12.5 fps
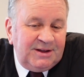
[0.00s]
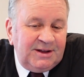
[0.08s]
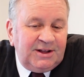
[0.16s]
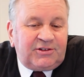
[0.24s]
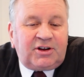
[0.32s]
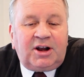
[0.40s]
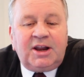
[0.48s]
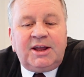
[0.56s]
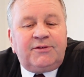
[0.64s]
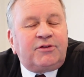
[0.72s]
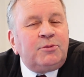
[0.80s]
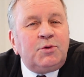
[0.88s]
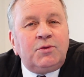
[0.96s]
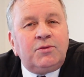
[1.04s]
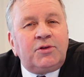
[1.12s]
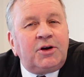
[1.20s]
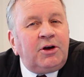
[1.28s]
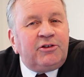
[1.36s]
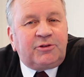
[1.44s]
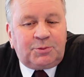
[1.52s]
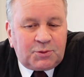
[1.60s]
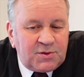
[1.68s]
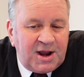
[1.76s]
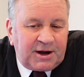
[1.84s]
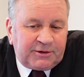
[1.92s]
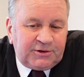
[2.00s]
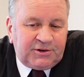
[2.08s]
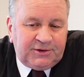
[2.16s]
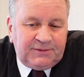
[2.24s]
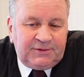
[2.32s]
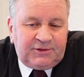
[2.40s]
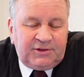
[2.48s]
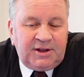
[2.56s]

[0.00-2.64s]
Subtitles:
It's clear from all the gospel narratives